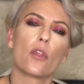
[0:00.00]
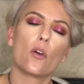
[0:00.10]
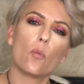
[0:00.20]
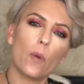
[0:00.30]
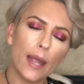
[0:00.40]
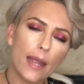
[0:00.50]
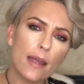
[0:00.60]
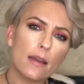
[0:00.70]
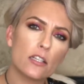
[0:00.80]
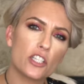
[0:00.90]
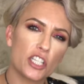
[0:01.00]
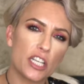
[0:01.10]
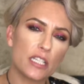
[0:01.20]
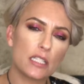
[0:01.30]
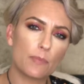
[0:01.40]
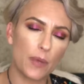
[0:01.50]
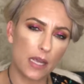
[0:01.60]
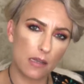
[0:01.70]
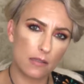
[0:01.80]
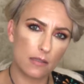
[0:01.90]
The way she
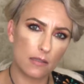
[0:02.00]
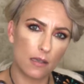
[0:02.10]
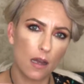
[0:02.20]
speaks